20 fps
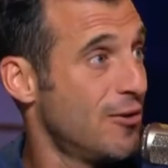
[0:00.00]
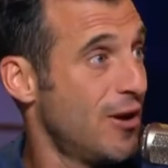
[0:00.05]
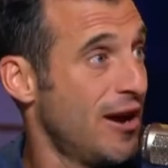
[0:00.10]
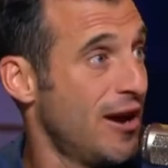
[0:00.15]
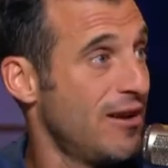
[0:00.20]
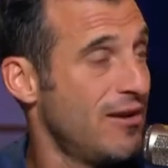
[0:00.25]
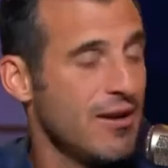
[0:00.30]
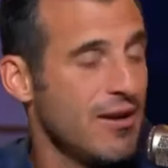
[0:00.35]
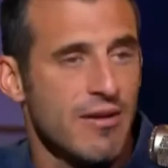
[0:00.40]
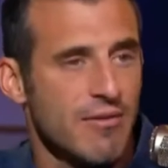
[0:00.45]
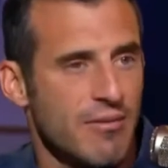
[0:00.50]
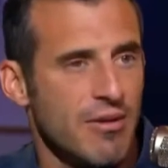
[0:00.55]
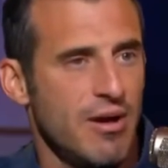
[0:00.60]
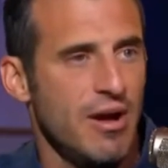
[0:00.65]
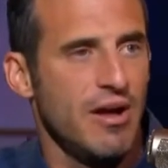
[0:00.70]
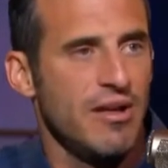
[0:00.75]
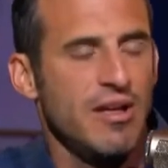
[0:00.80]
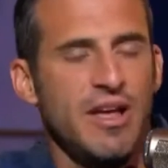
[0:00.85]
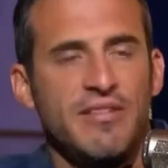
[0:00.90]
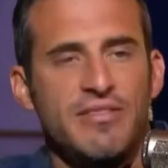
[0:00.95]
Right?
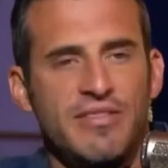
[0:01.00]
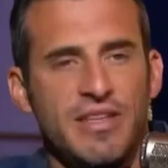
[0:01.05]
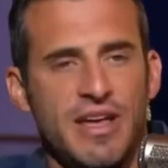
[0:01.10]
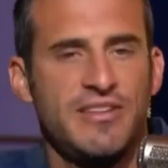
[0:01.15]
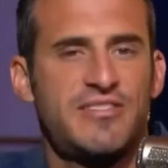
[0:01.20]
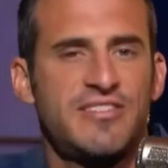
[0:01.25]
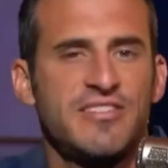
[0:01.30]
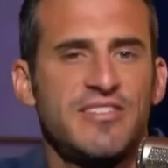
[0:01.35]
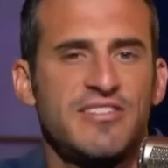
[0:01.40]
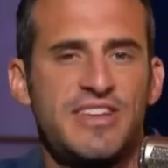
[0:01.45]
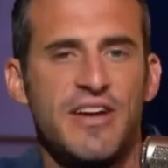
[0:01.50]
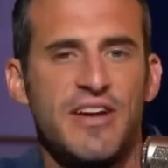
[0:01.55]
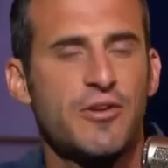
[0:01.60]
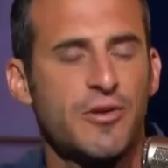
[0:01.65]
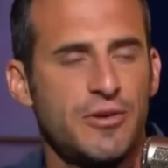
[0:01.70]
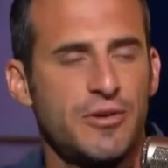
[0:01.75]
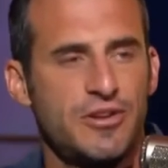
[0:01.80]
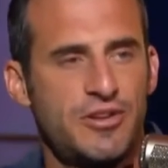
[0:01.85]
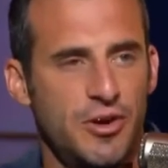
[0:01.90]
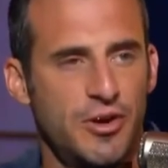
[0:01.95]
It's Steph
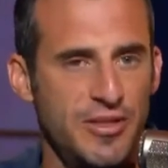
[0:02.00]
Curry